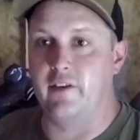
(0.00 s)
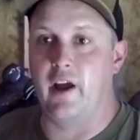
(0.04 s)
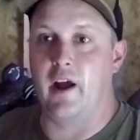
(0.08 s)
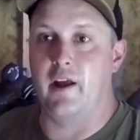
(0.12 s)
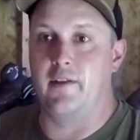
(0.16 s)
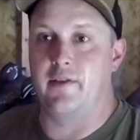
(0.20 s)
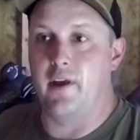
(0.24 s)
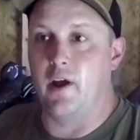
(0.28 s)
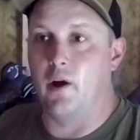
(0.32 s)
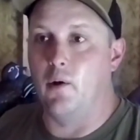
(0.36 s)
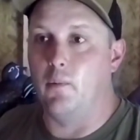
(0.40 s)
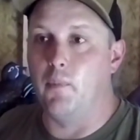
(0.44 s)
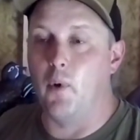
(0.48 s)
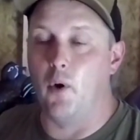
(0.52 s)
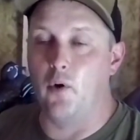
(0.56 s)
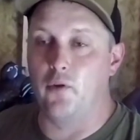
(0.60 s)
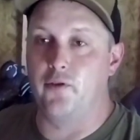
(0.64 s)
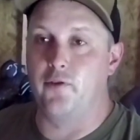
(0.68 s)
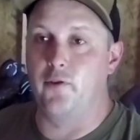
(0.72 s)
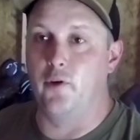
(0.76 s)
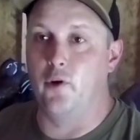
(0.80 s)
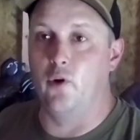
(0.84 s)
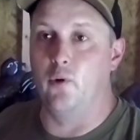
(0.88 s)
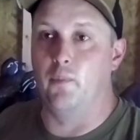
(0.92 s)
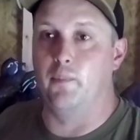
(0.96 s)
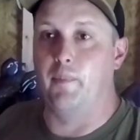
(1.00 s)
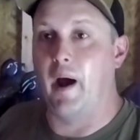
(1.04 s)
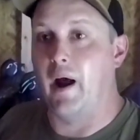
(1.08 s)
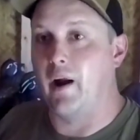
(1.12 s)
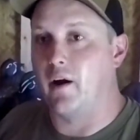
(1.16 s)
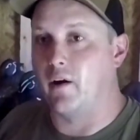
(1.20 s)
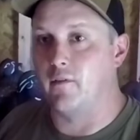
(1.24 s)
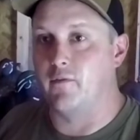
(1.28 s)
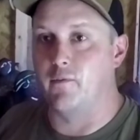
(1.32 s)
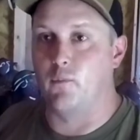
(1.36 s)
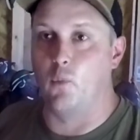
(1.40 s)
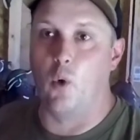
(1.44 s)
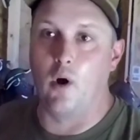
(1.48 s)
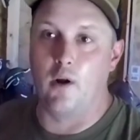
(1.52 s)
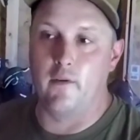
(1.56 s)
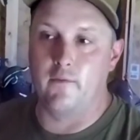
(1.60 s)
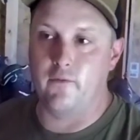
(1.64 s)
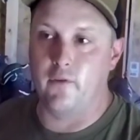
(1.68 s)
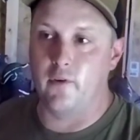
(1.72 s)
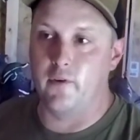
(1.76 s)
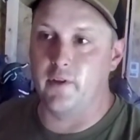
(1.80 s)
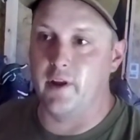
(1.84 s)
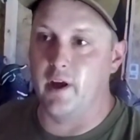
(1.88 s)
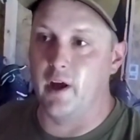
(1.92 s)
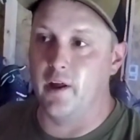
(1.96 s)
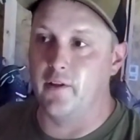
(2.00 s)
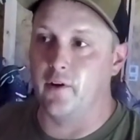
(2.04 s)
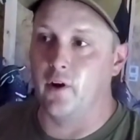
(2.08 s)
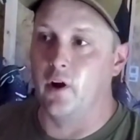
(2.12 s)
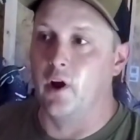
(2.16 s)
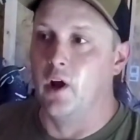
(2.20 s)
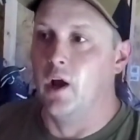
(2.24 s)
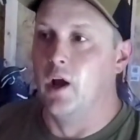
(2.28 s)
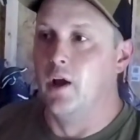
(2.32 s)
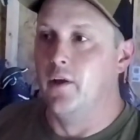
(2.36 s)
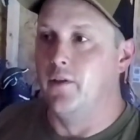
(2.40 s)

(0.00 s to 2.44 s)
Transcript: that they'll both do better one for the other.